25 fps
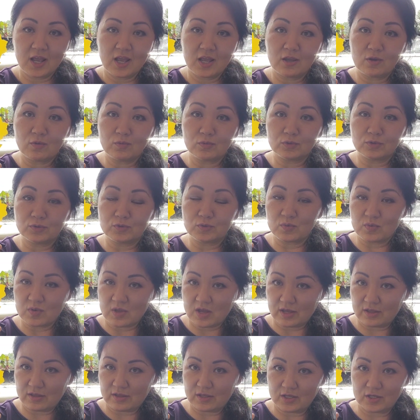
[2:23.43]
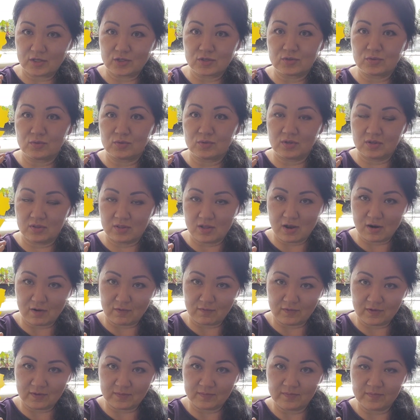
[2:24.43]
It will do nothing to the
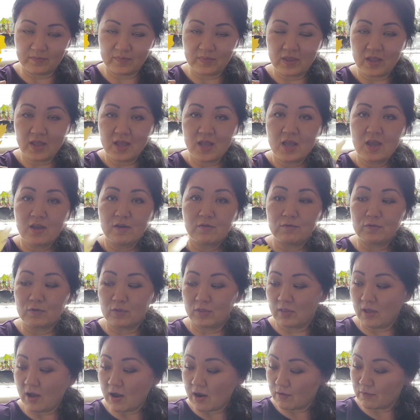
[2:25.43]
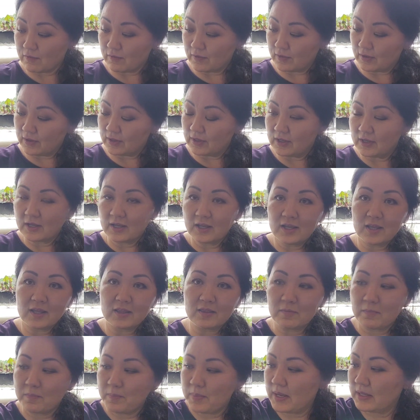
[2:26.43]
larvae. For larvae,
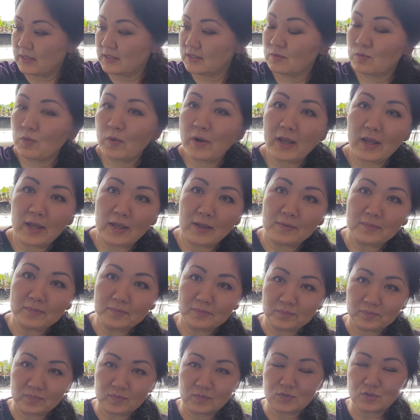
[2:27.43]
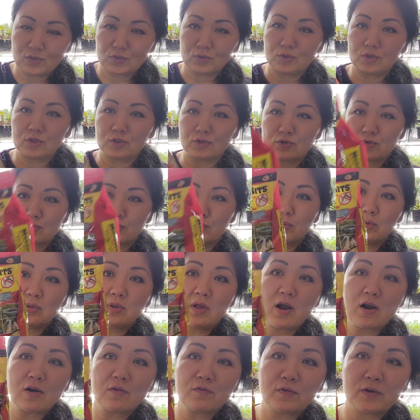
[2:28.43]
the best way to control
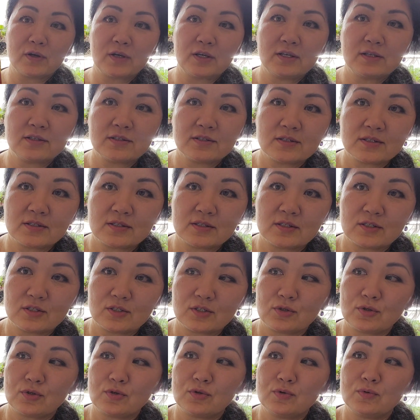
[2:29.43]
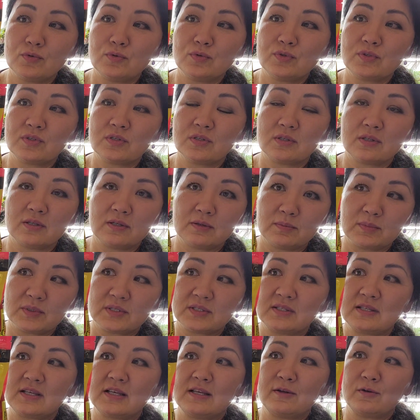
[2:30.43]
larvae is to use the
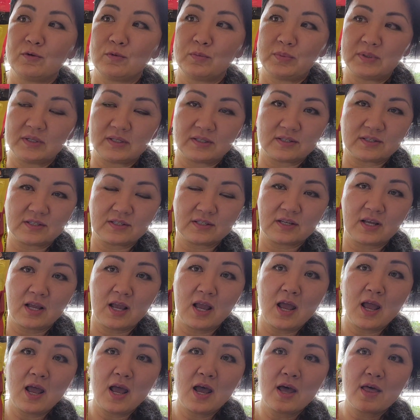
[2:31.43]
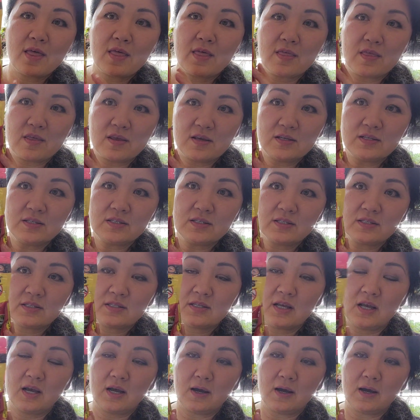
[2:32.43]
mosquito bits. This